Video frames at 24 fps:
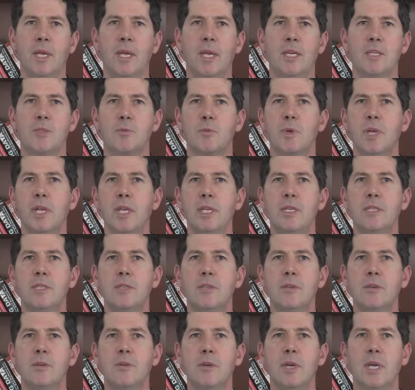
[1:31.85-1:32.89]
is really
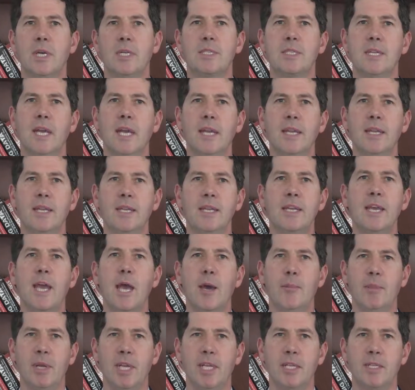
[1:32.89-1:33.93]
to extend the
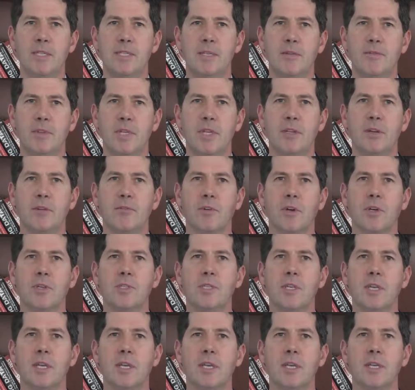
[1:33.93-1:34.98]
eminence of the
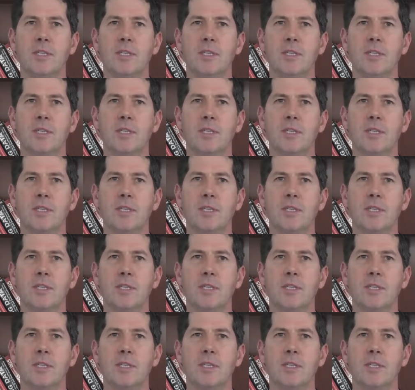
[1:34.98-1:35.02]
university.